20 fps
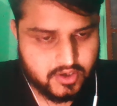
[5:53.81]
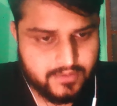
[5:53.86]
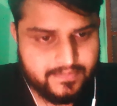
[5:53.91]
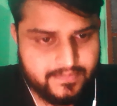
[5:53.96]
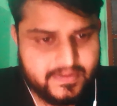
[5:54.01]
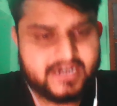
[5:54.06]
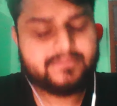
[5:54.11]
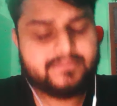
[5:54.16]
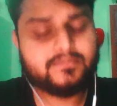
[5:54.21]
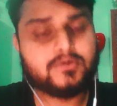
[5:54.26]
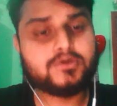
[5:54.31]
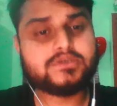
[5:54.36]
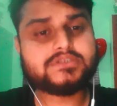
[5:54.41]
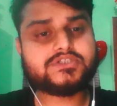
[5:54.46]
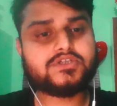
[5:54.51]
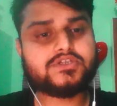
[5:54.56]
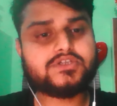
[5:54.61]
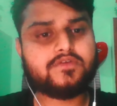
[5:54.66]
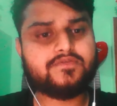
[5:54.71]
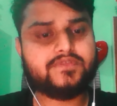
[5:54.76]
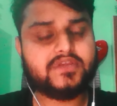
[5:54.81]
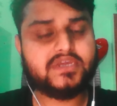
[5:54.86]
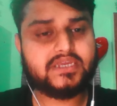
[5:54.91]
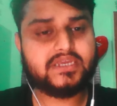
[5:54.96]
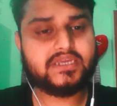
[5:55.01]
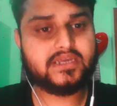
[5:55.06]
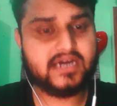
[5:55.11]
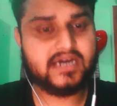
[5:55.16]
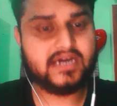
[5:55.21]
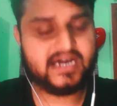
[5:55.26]
and most of the
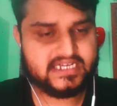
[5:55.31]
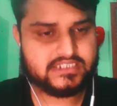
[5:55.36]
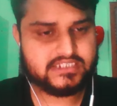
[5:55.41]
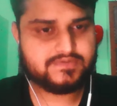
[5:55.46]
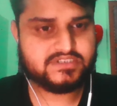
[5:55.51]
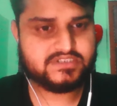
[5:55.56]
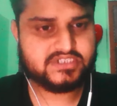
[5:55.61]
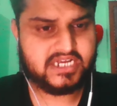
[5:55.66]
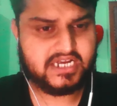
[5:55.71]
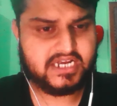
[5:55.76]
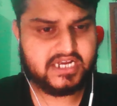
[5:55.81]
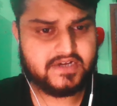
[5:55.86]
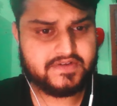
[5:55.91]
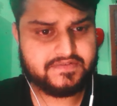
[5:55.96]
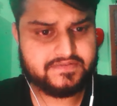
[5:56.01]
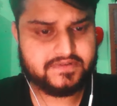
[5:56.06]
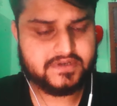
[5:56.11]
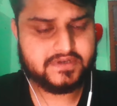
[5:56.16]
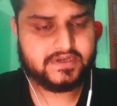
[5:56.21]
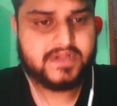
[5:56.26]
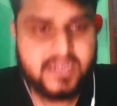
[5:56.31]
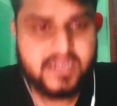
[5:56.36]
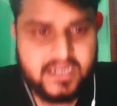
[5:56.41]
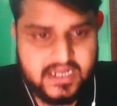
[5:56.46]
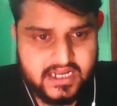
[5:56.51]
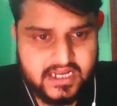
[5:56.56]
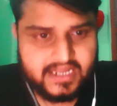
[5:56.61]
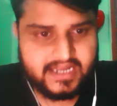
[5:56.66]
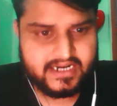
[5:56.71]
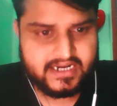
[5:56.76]
guys which I have
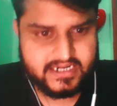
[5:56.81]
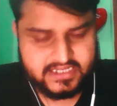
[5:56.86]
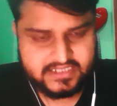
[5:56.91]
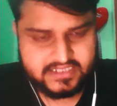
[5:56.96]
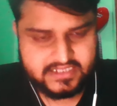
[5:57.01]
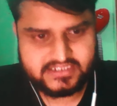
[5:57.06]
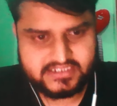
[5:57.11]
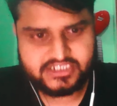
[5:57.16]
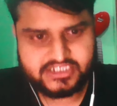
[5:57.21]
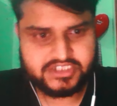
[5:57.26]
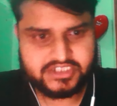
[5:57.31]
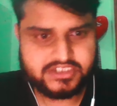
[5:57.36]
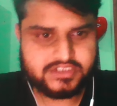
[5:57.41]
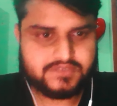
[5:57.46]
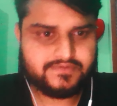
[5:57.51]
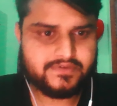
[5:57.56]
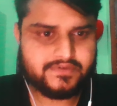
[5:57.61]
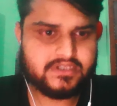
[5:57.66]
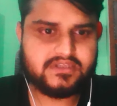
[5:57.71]
had sessions with,